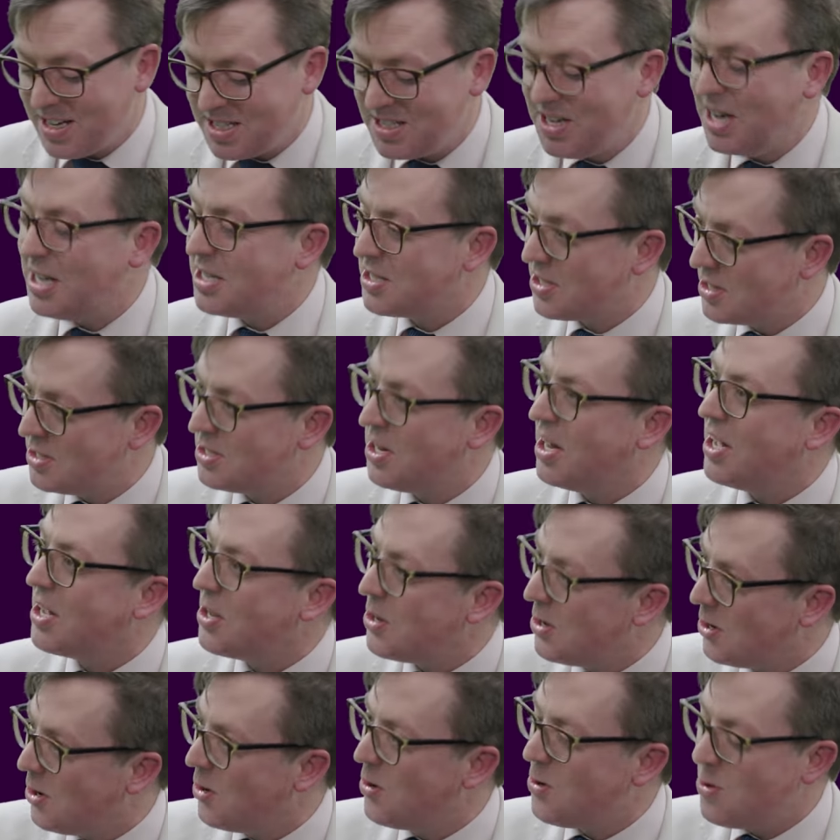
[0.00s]
it's nice because,
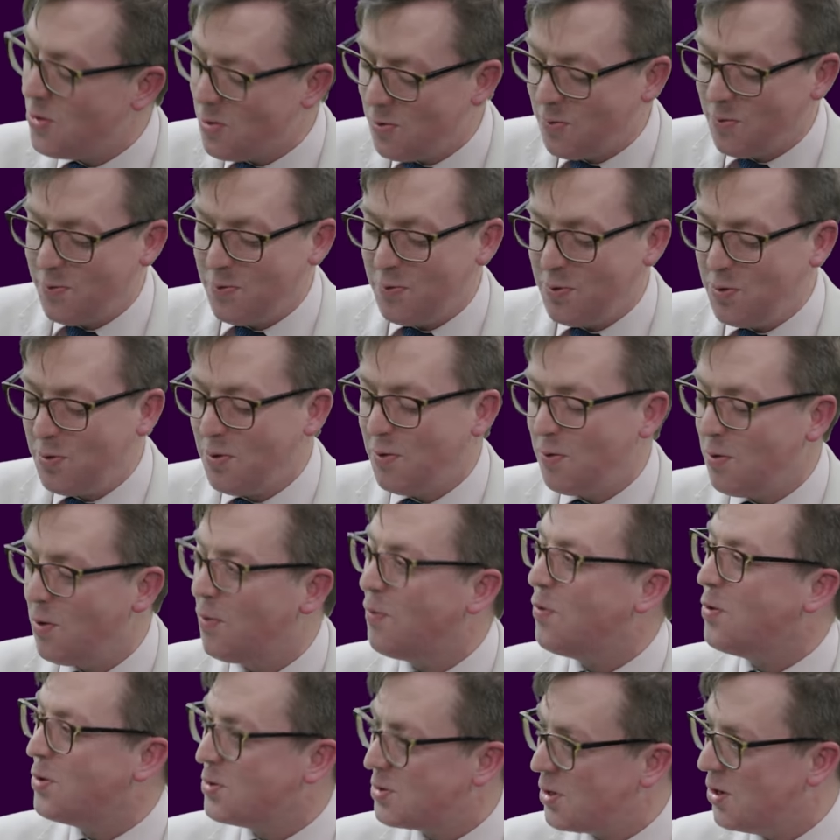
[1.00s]
like, you know,
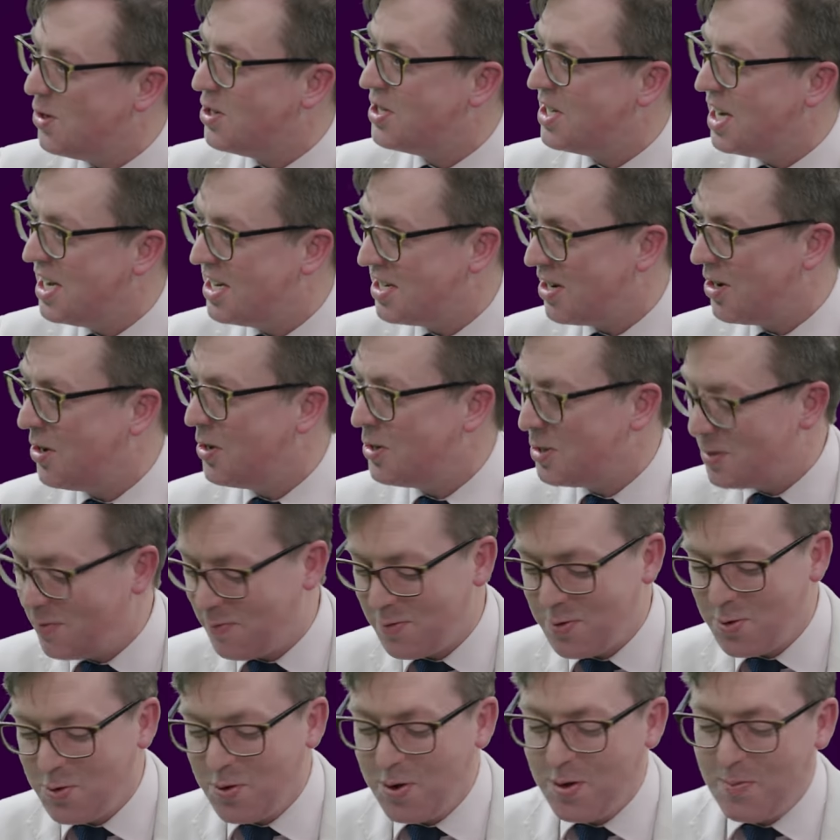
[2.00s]
you've also shared a lot
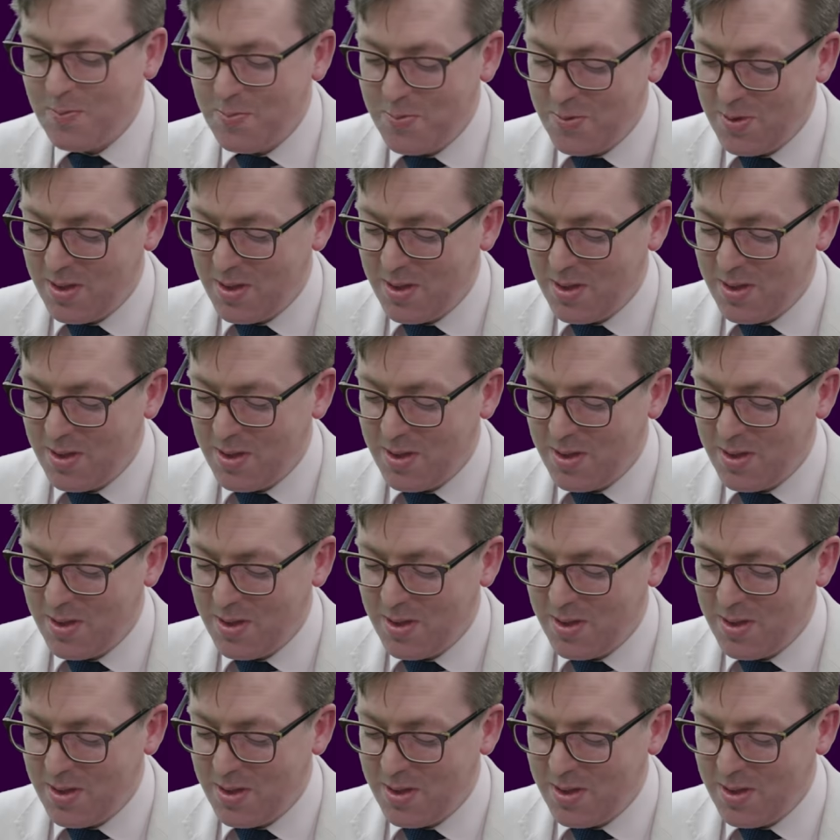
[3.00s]
of your